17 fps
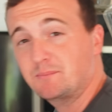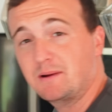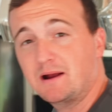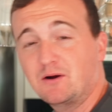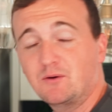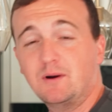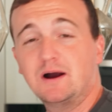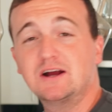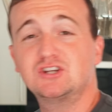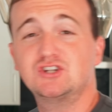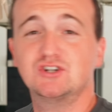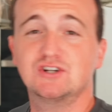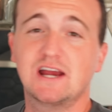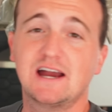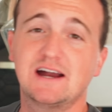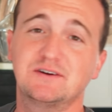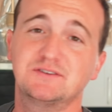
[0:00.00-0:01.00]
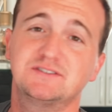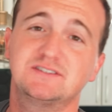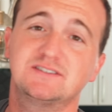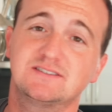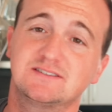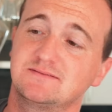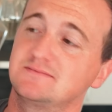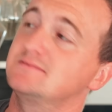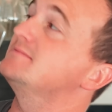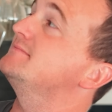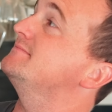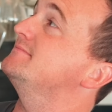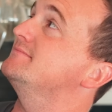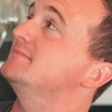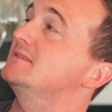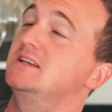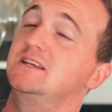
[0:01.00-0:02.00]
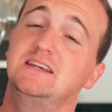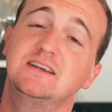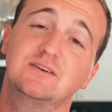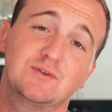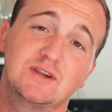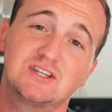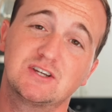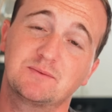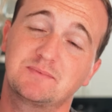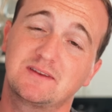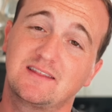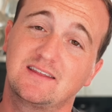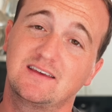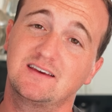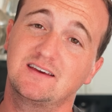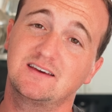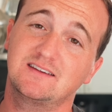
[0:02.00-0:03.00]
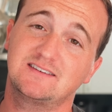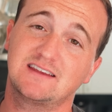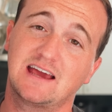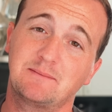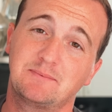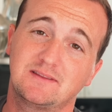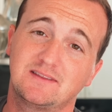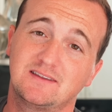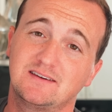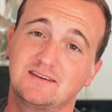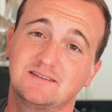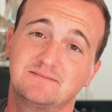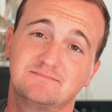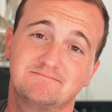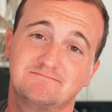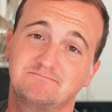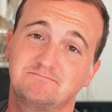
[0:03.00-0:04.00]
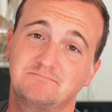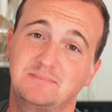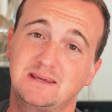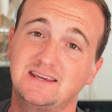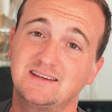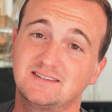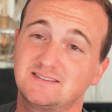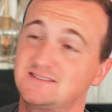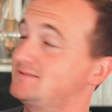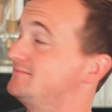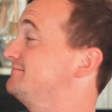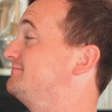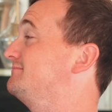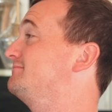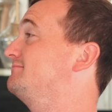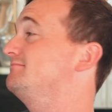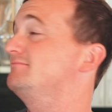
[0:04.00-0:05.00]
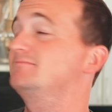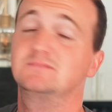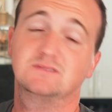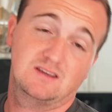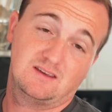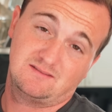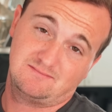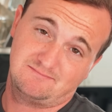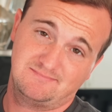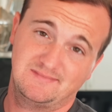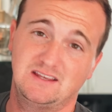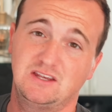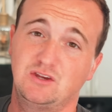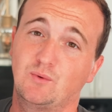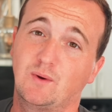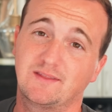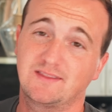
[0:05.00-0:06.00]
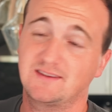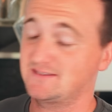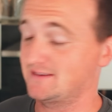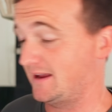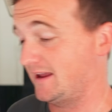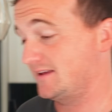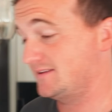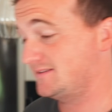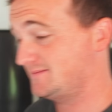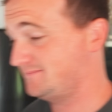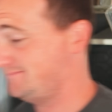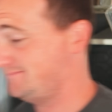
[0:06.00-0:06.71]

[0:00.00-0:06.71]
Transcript: you're power washing your house, you need to reach up to the top of the peaks. You'd want this, I guess.